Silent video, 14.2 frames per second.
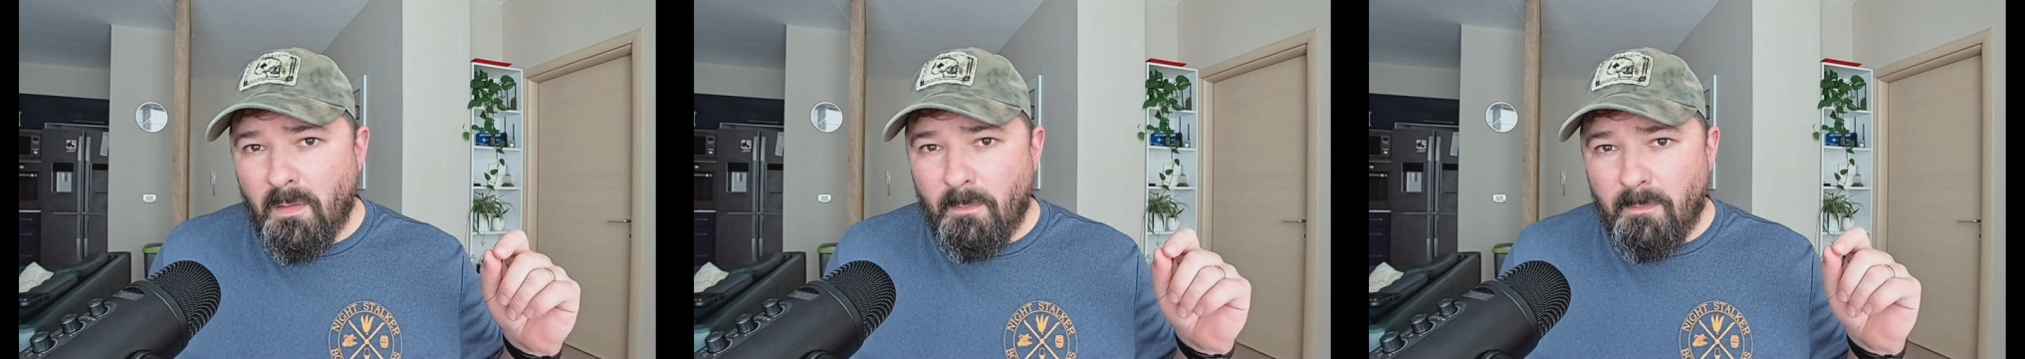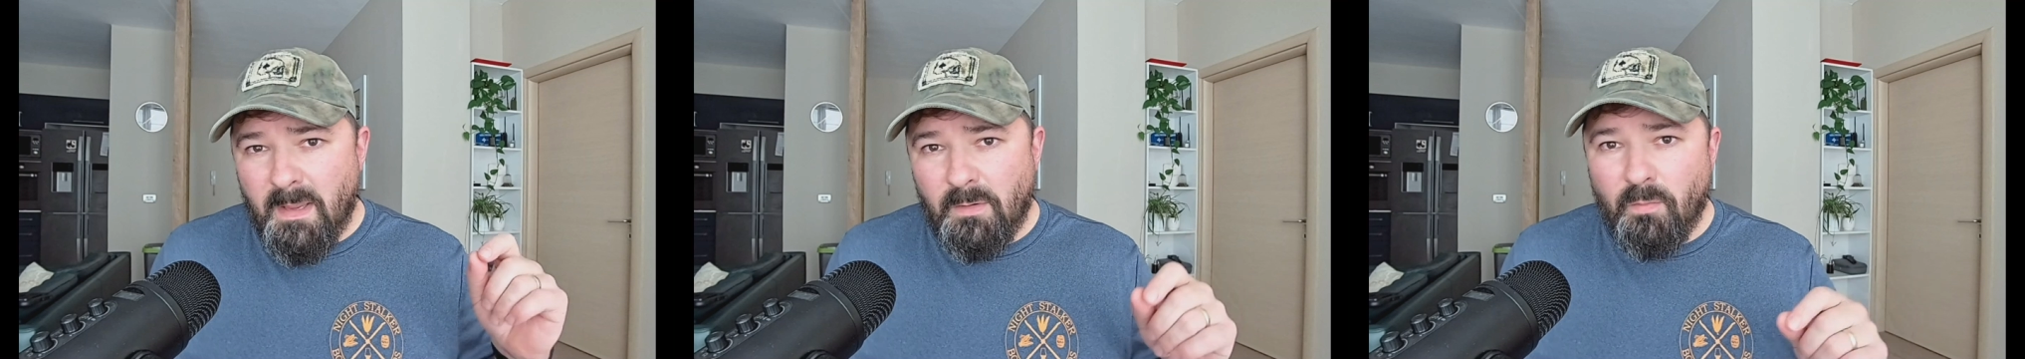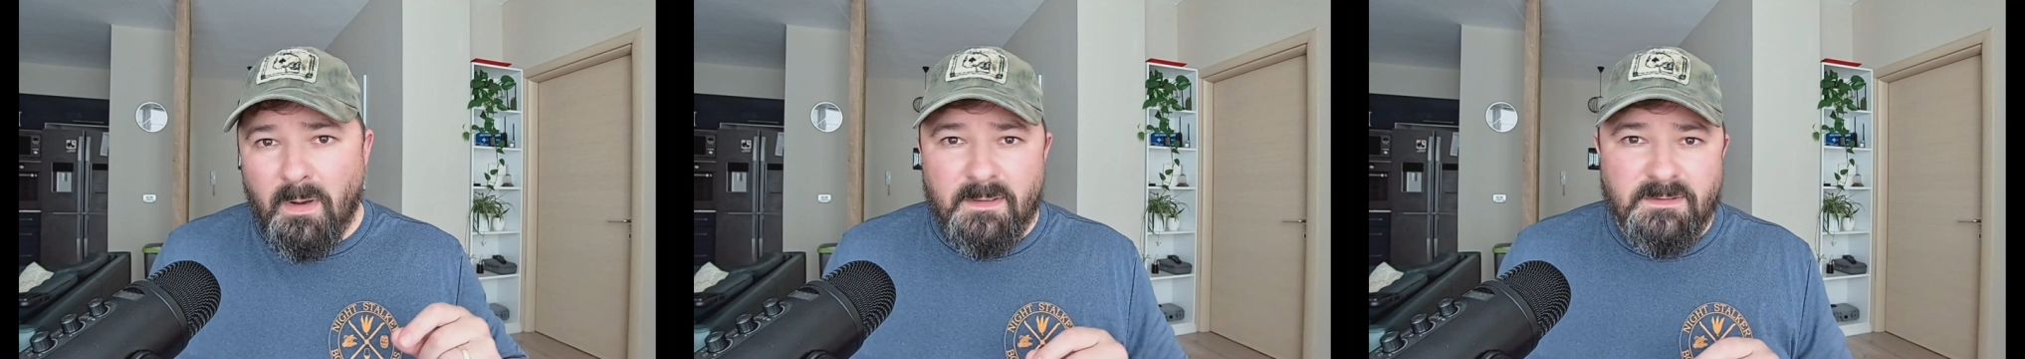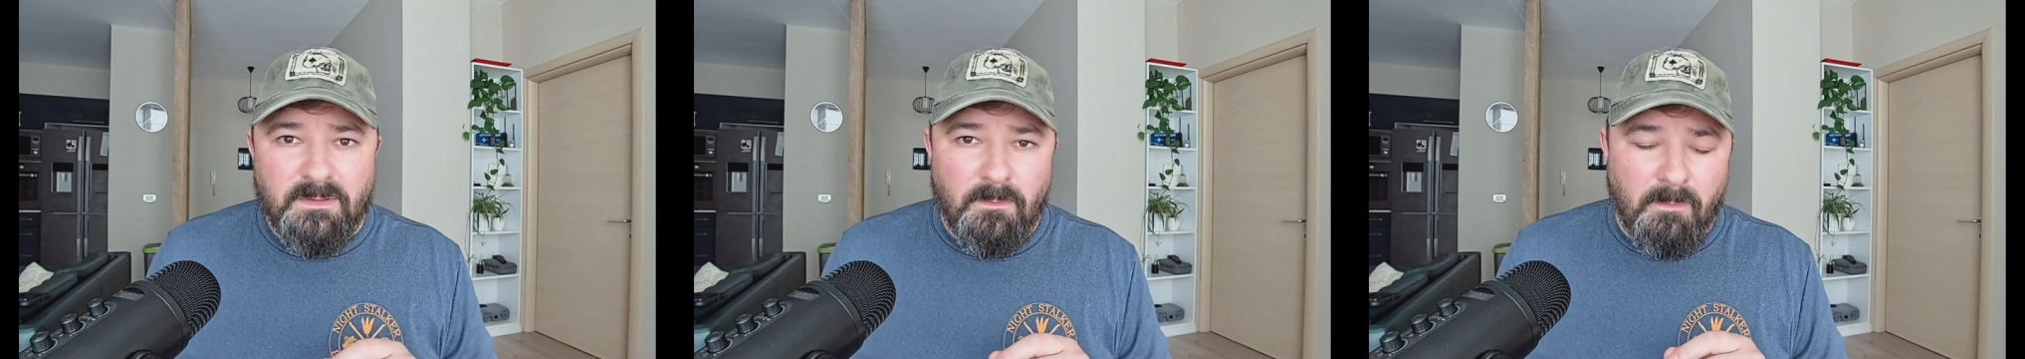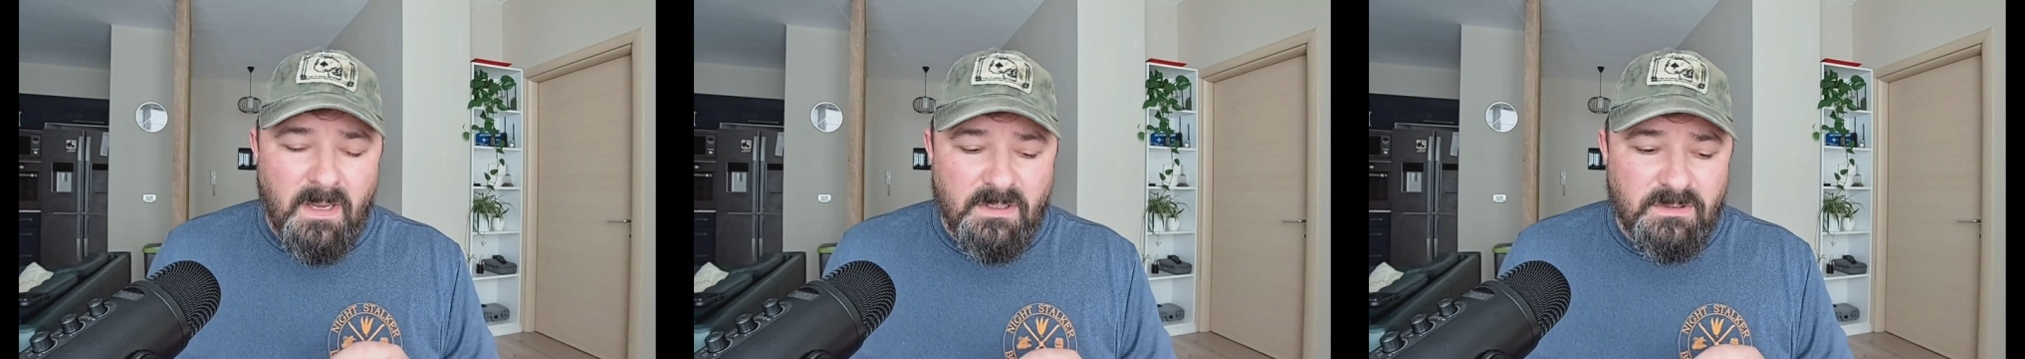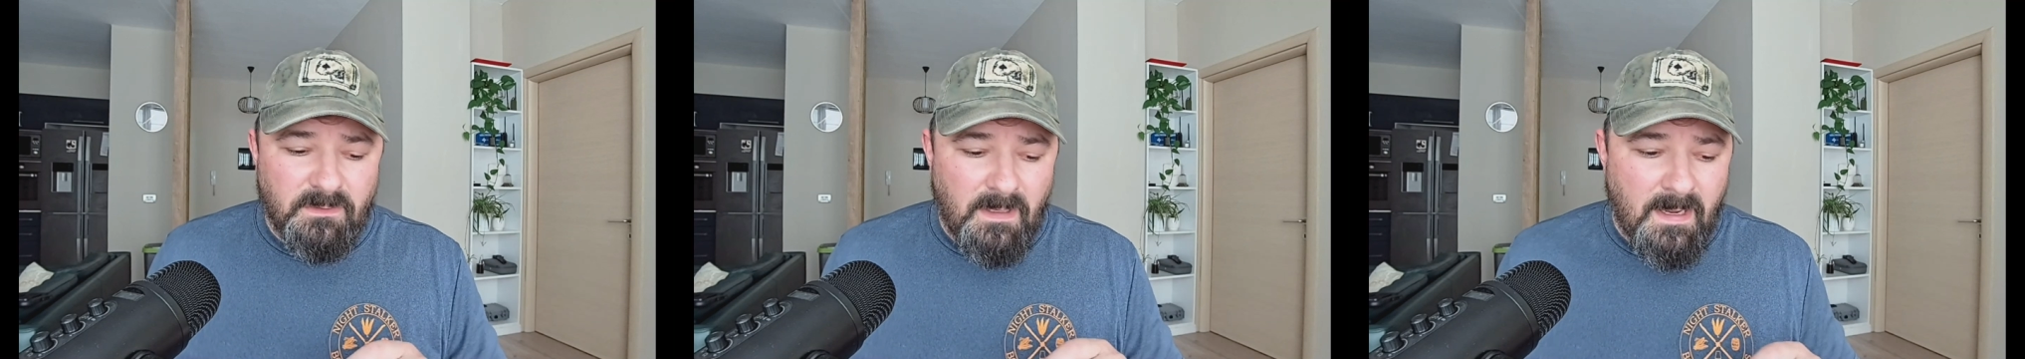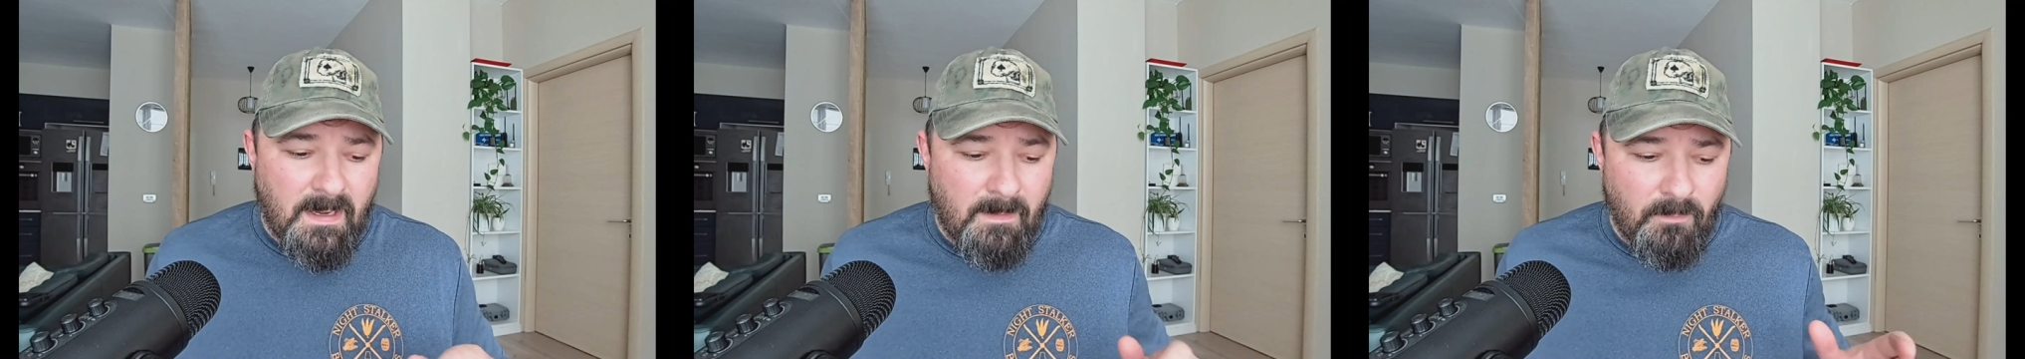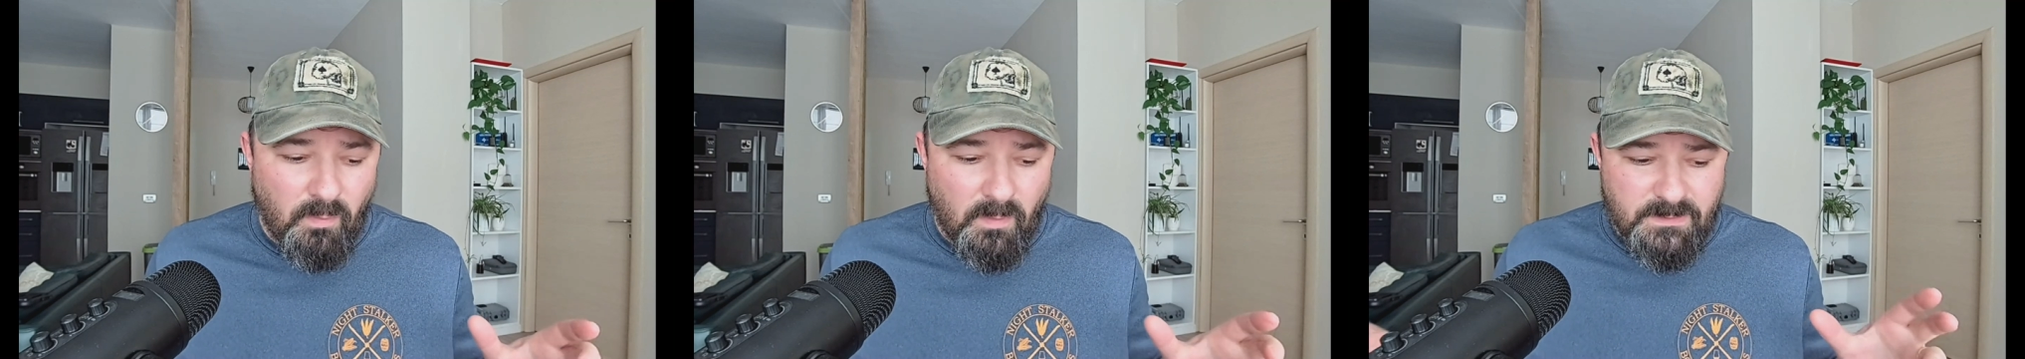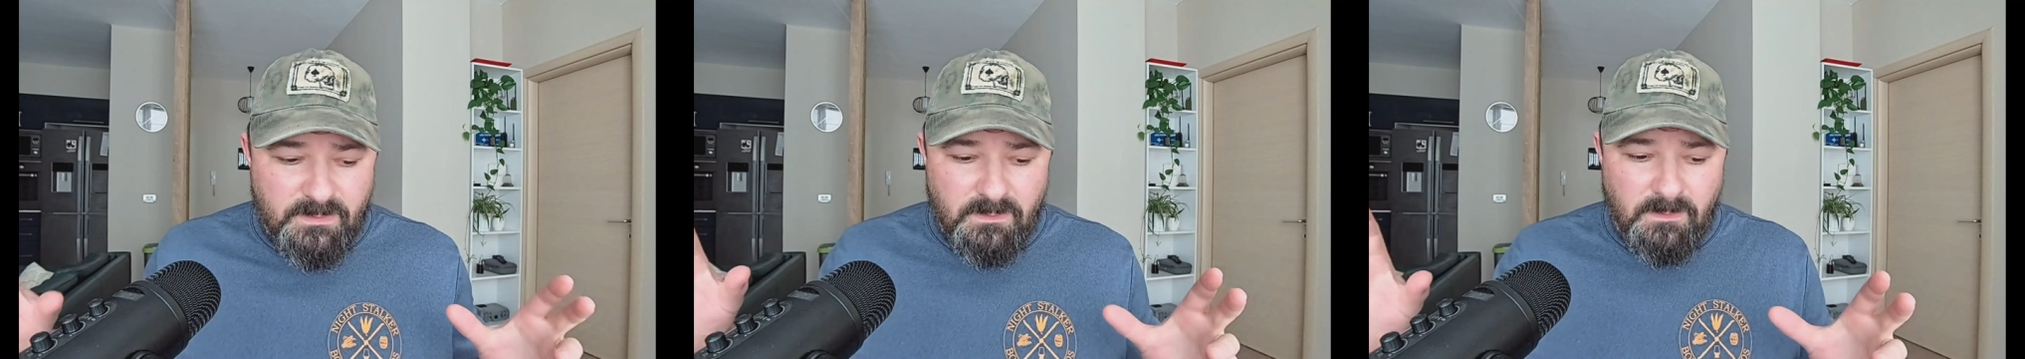Midwest Mesh Lab,
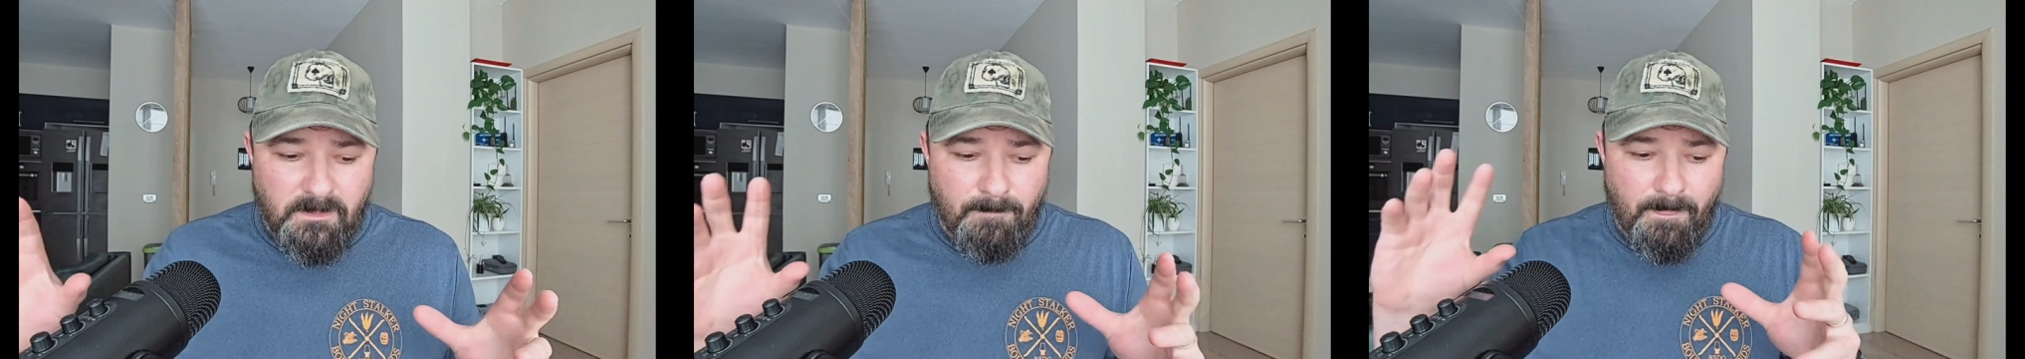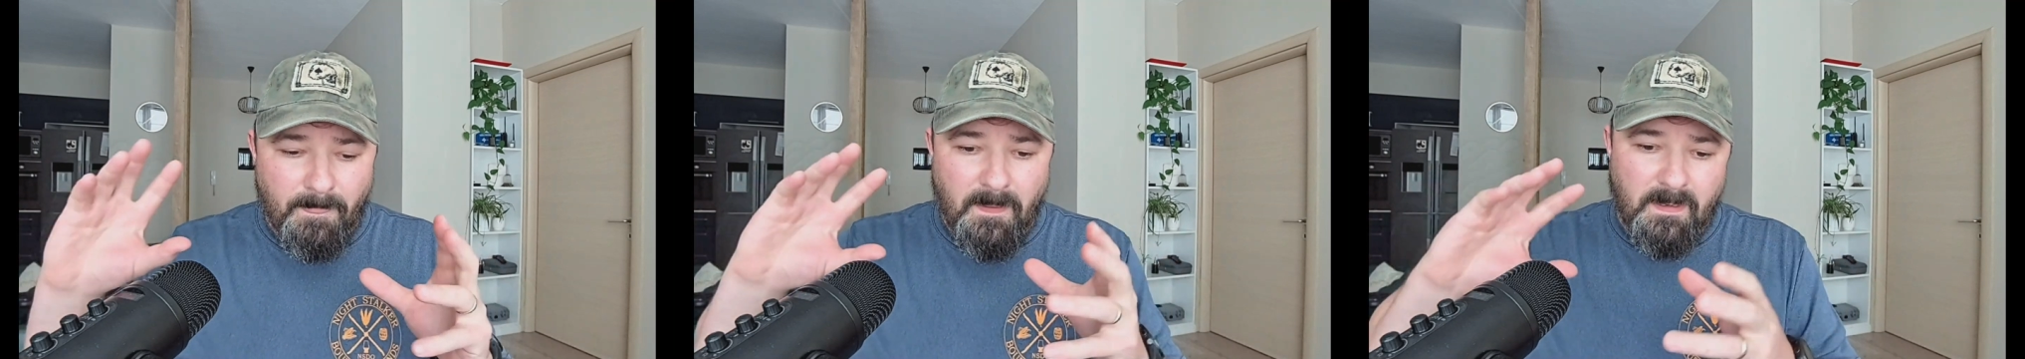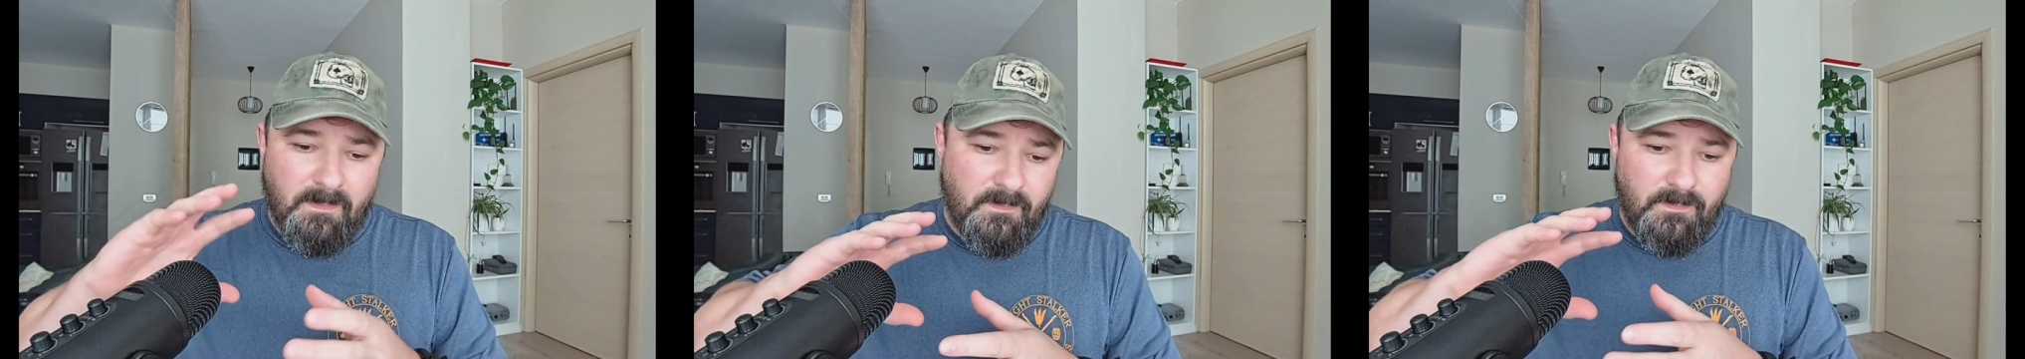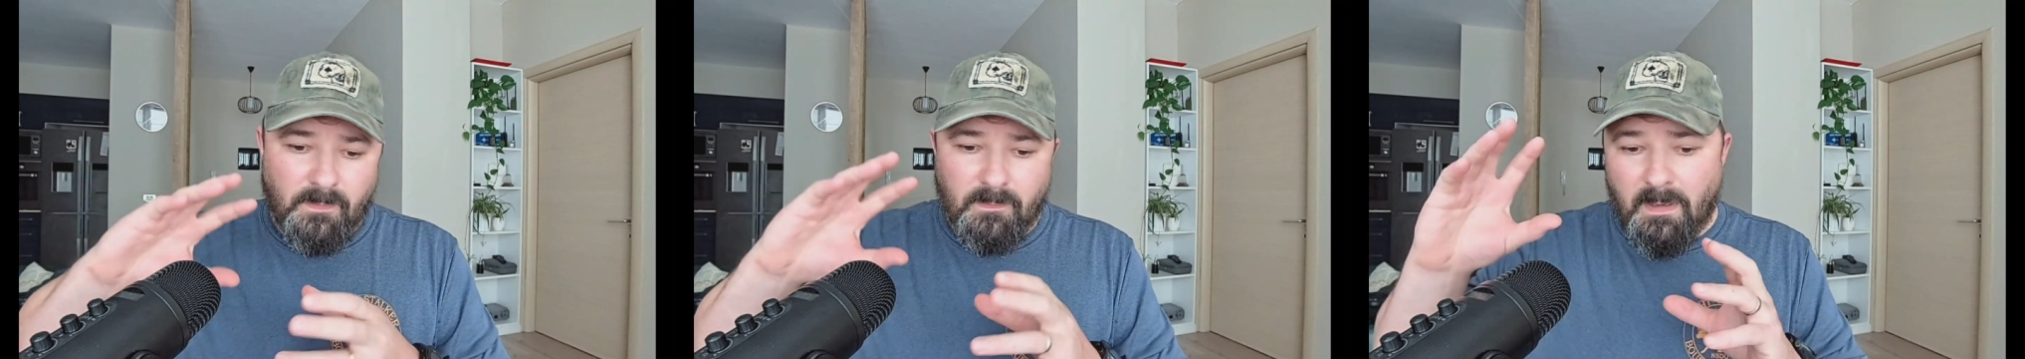which is,